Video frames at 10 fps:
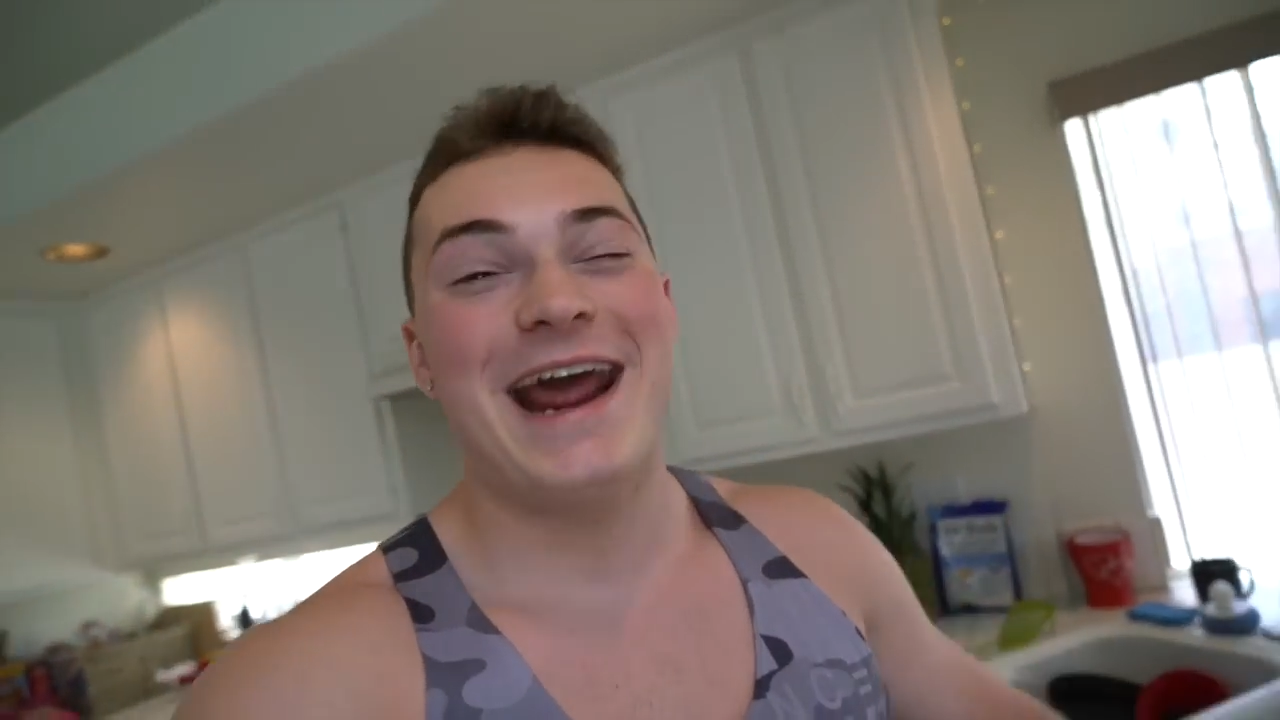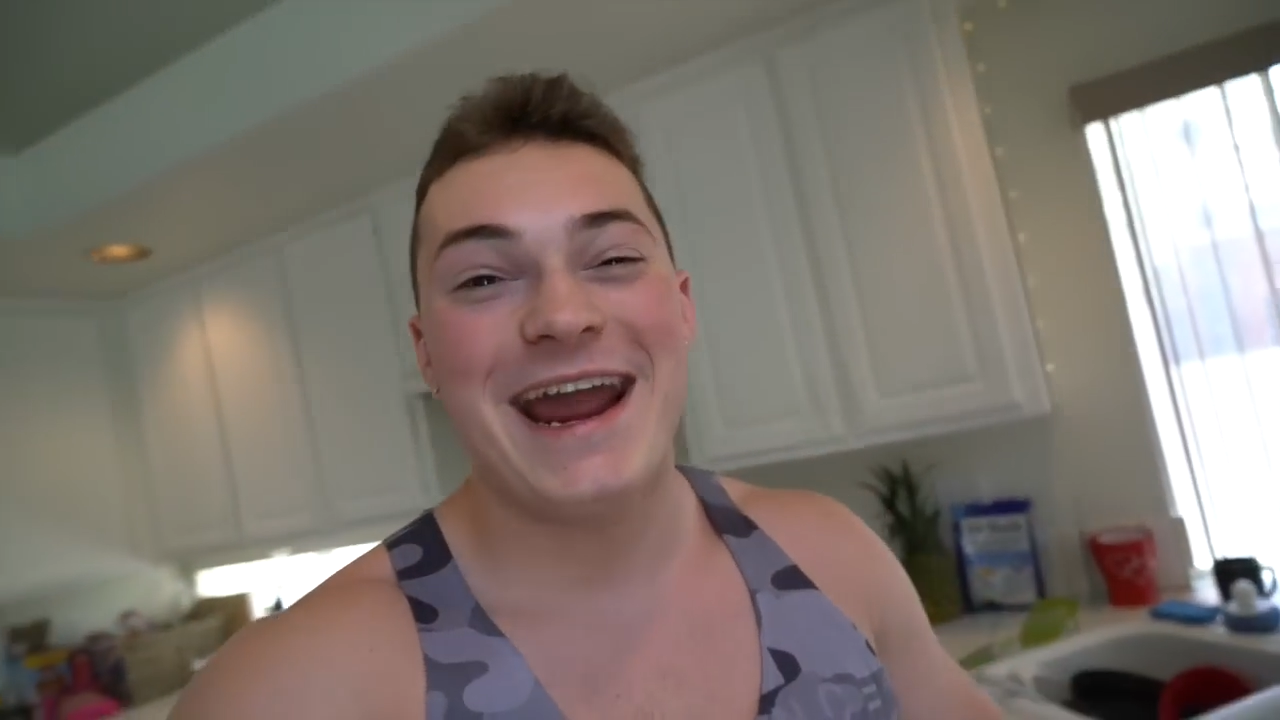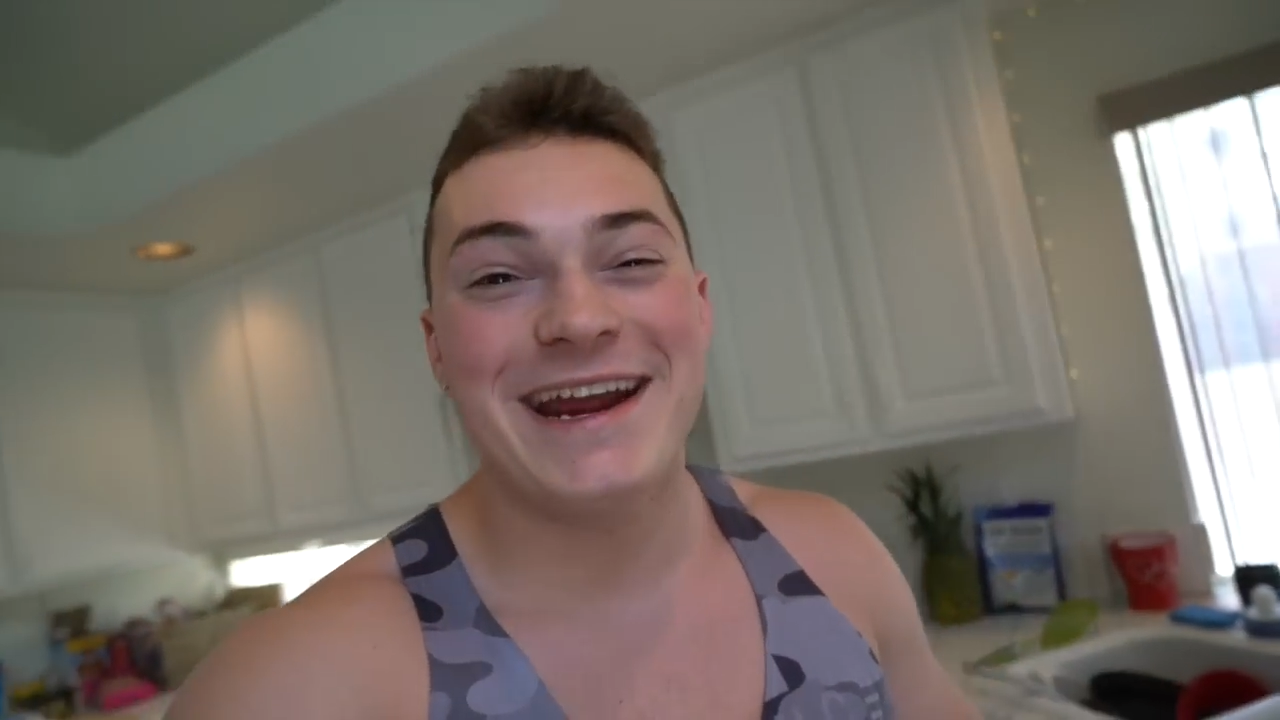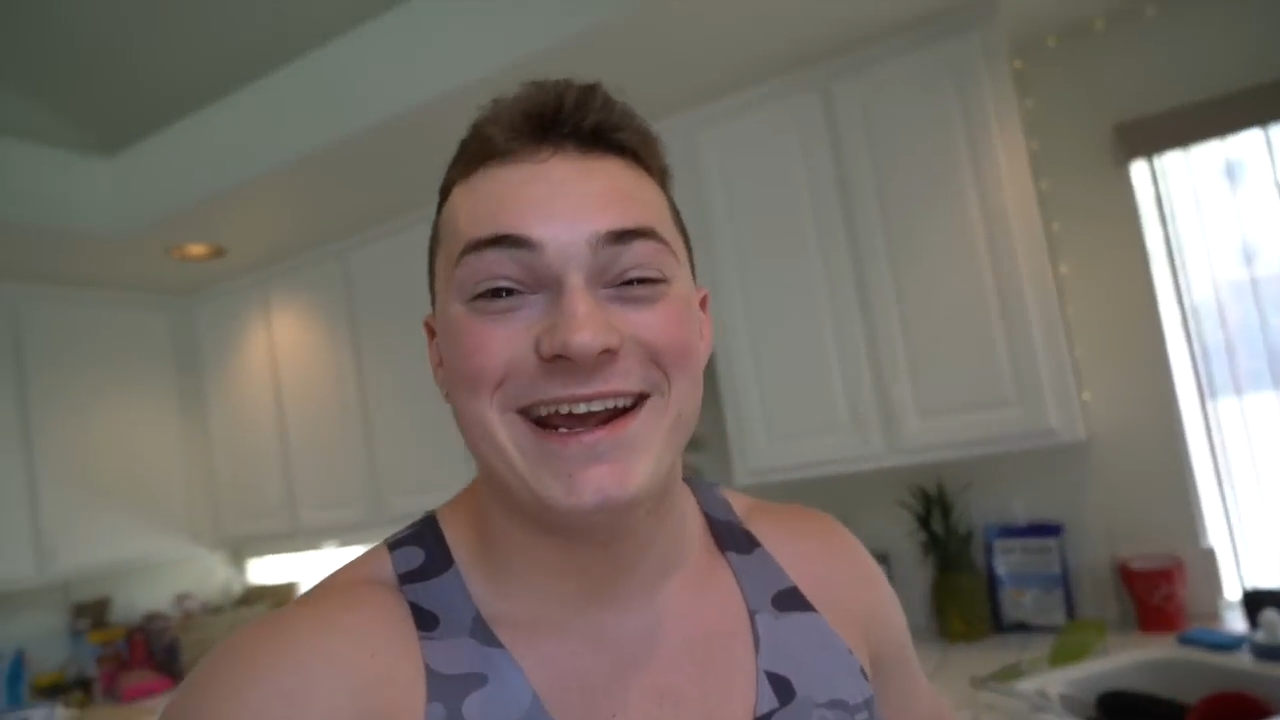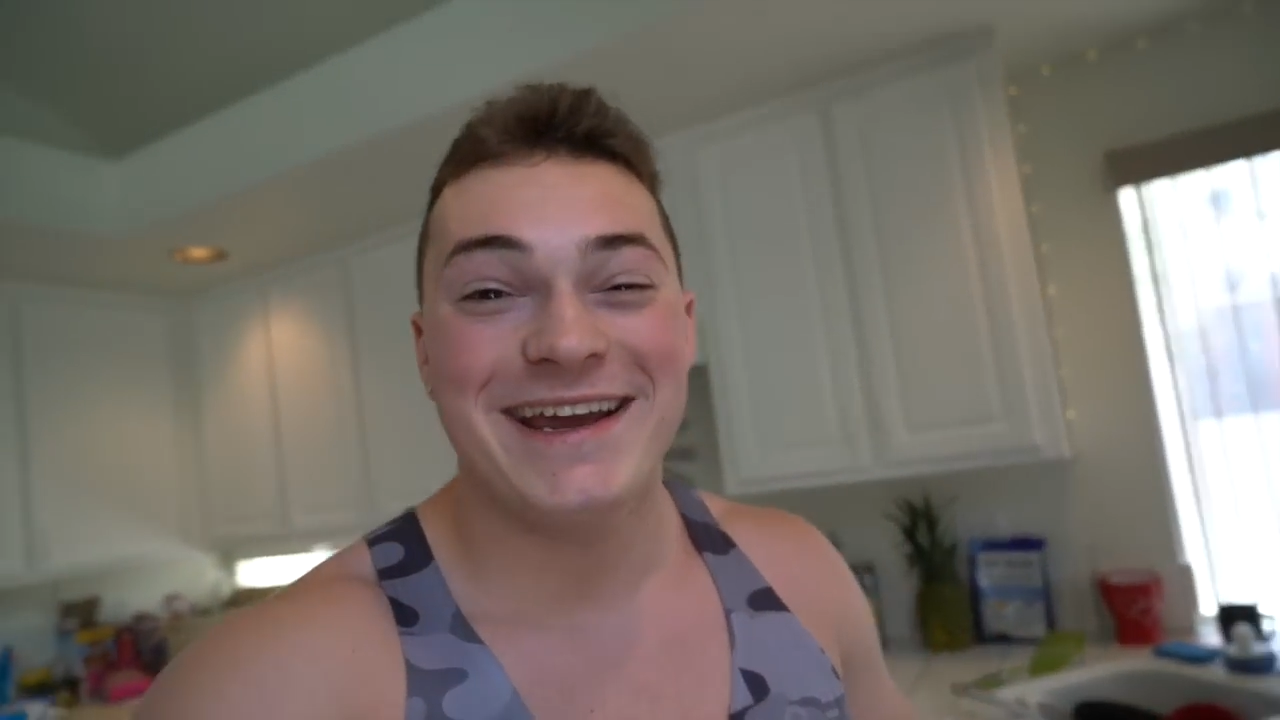
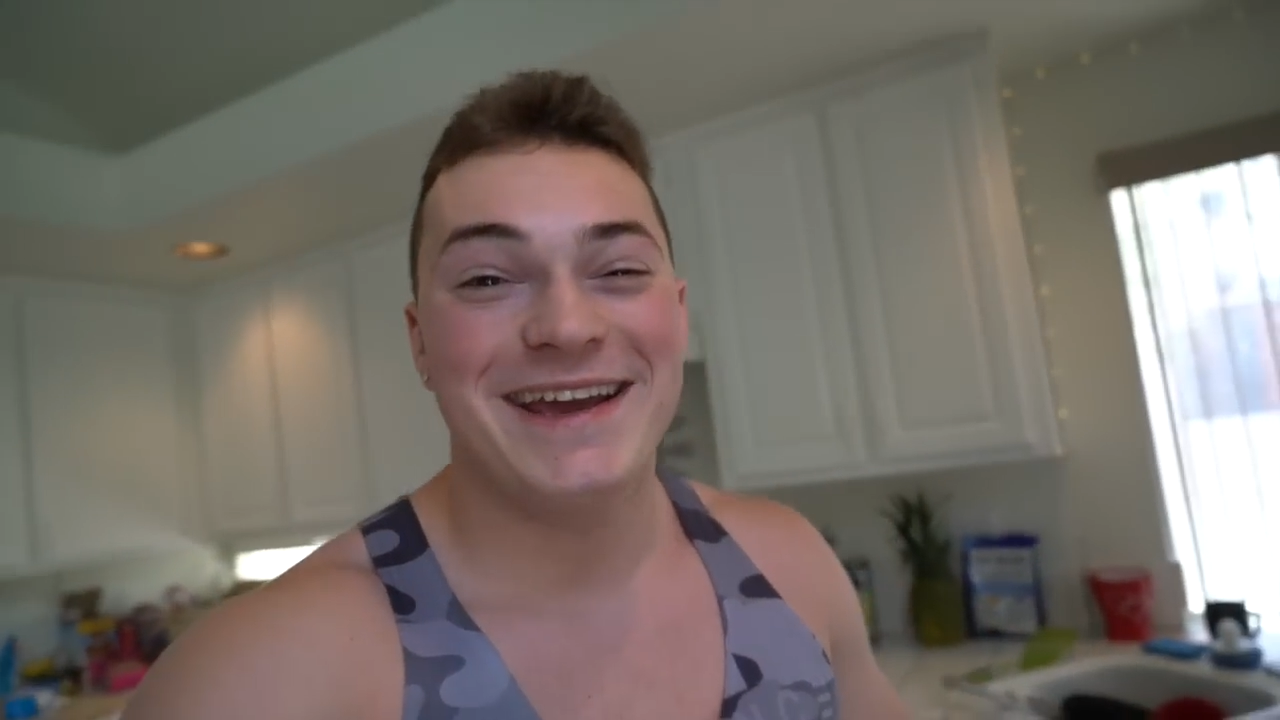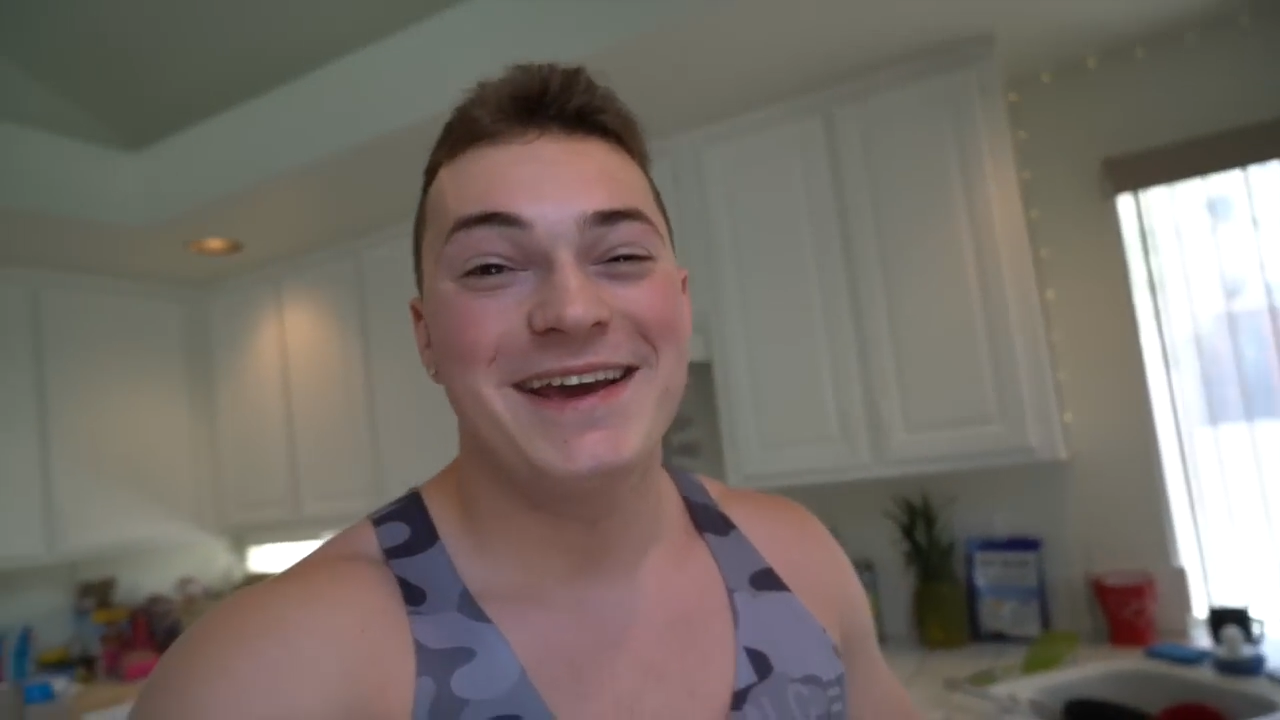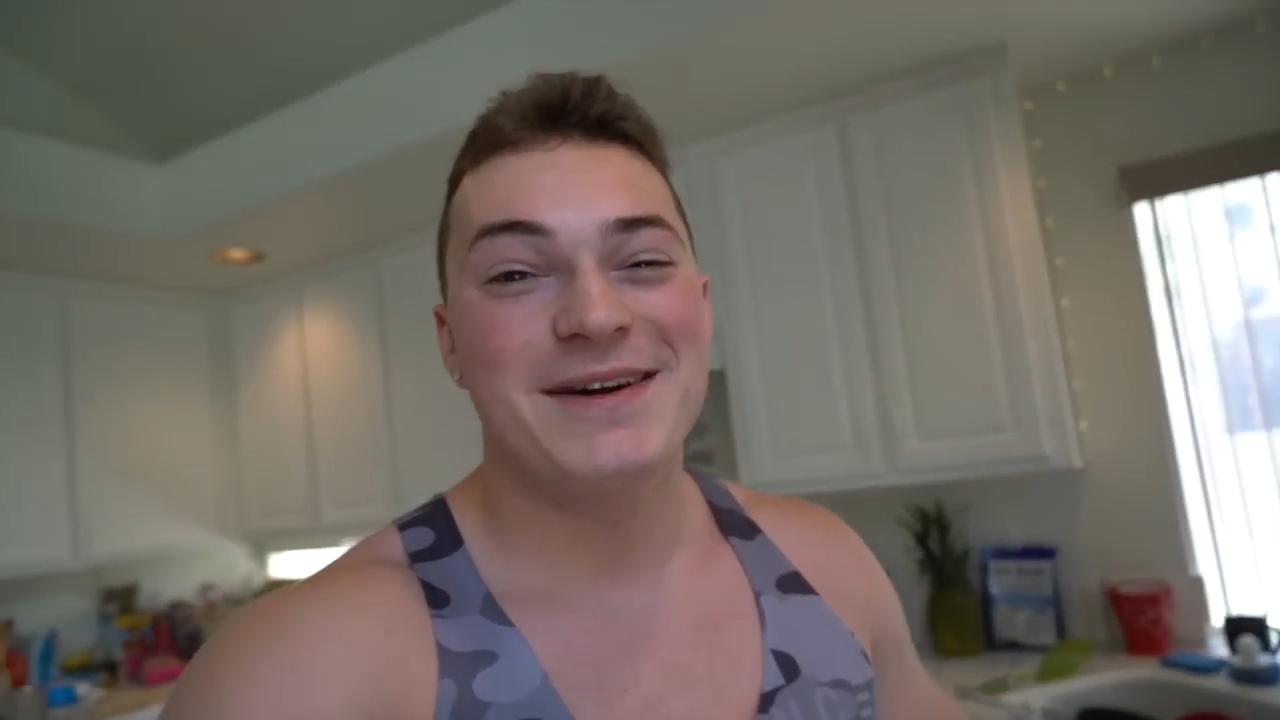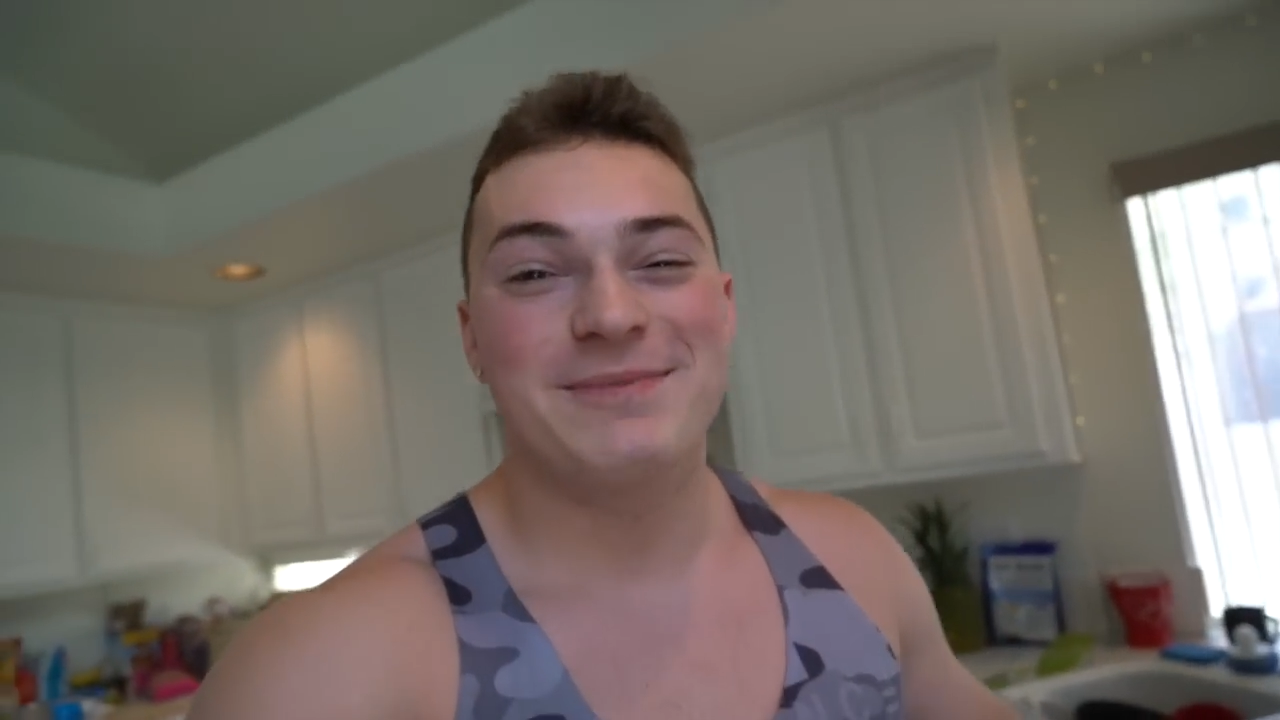hate it,